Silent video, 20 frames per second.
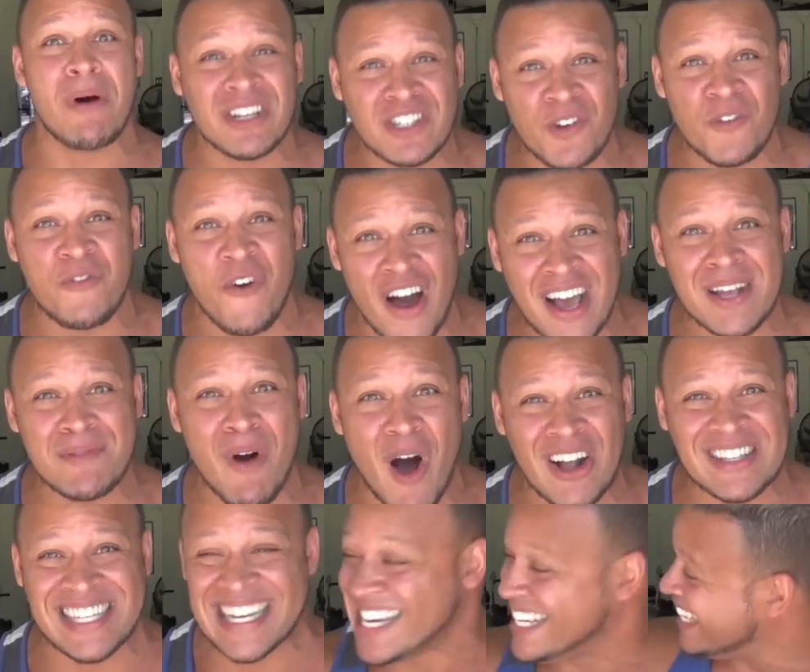muscle fucking
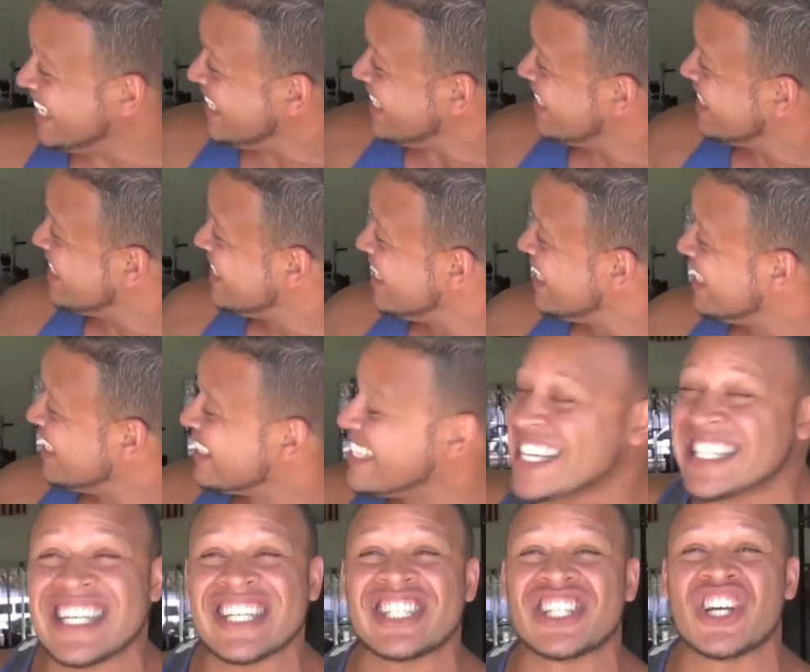martini.
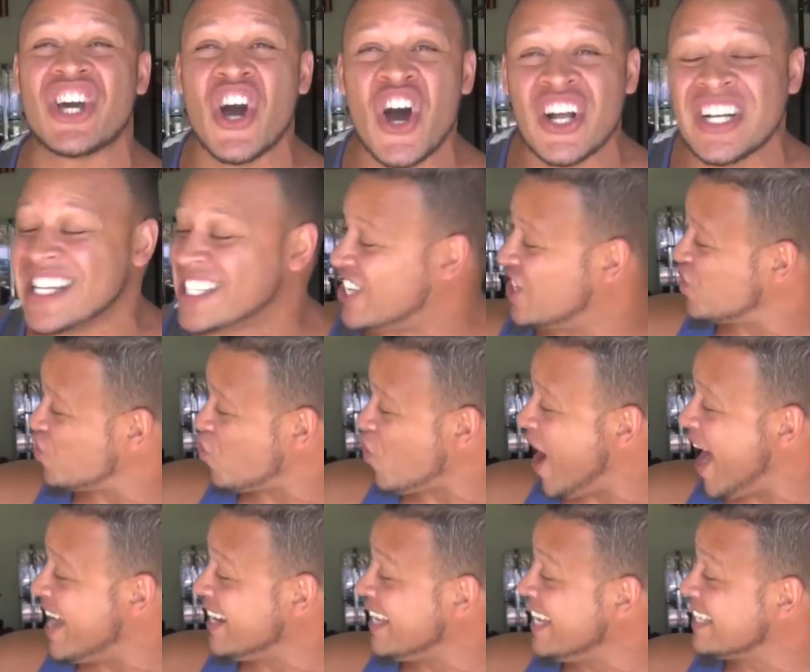This is good, this is
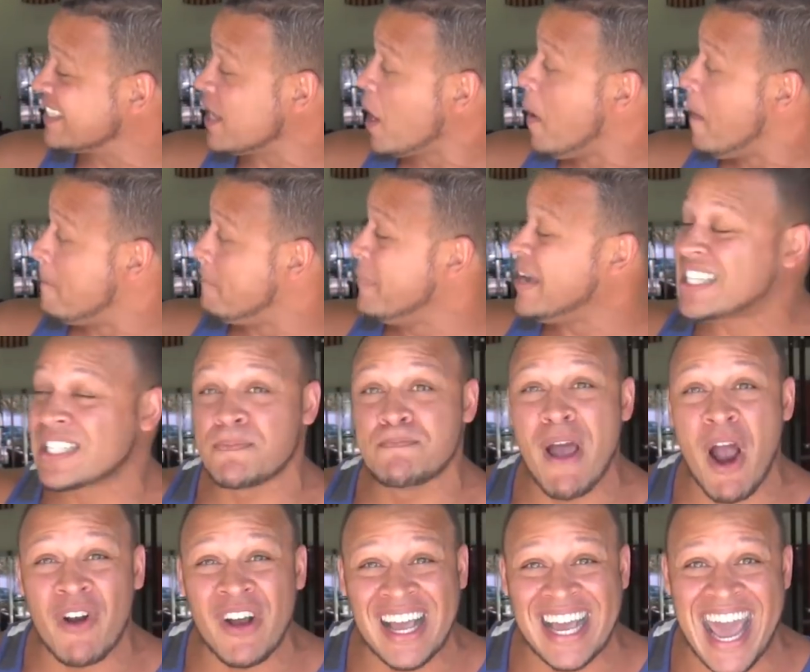right. It's mixed
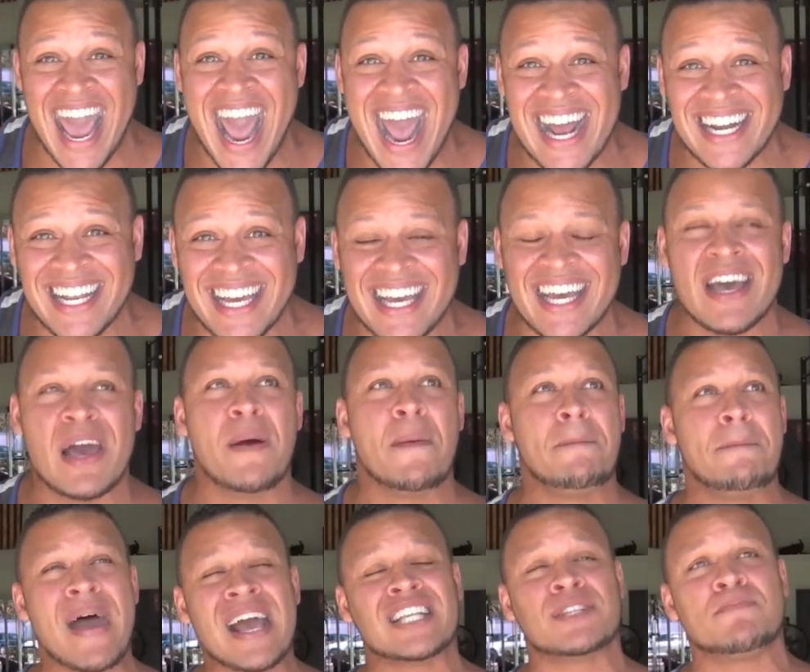berry candy.
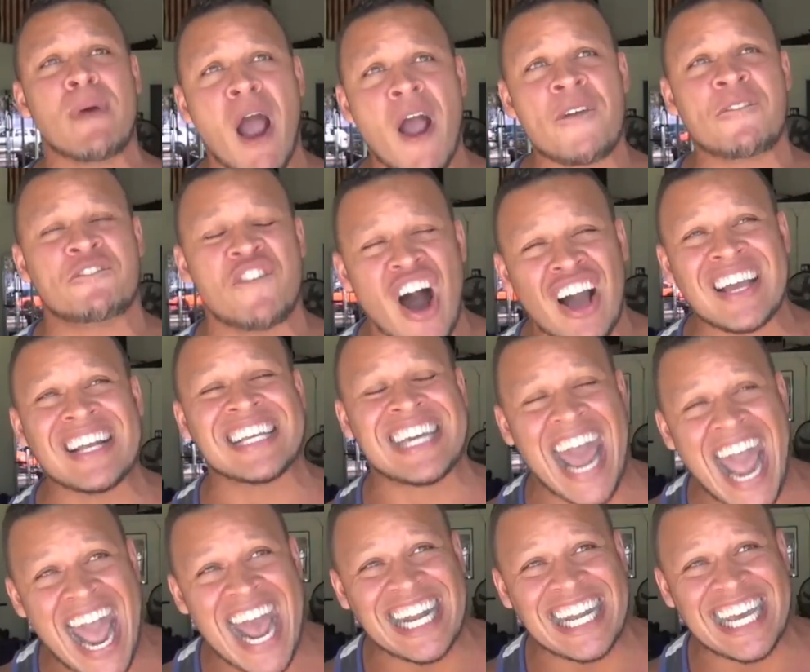Mixed berry fucking
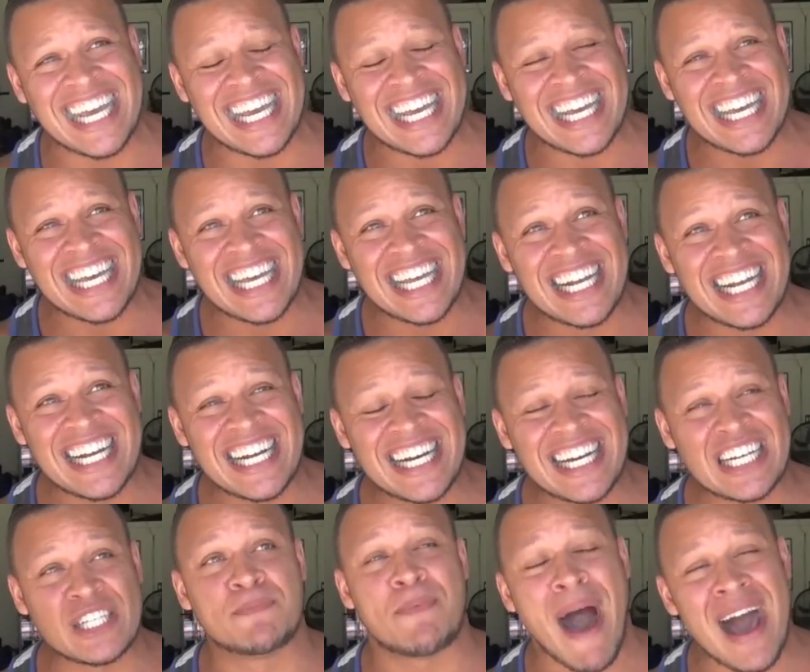candy.
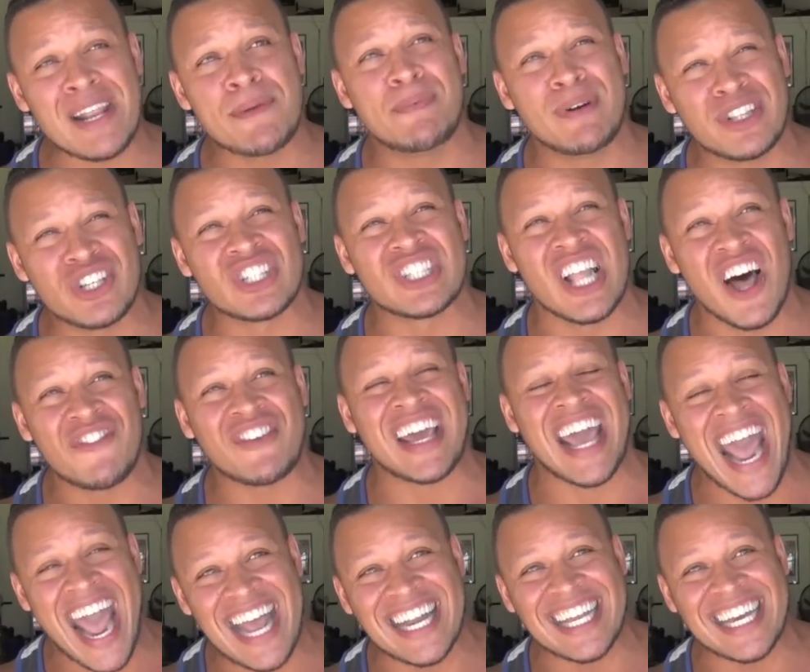Because bodybuilders love
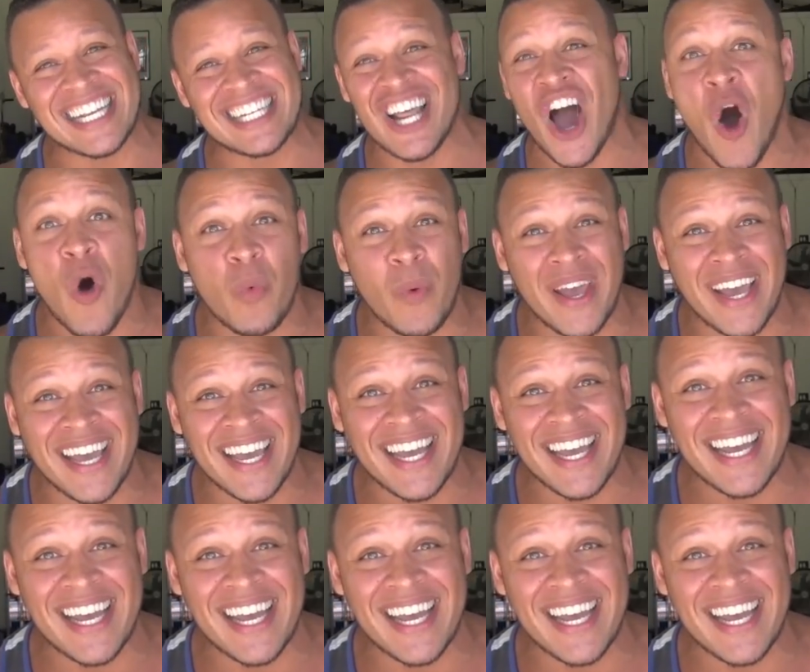candy, don't we?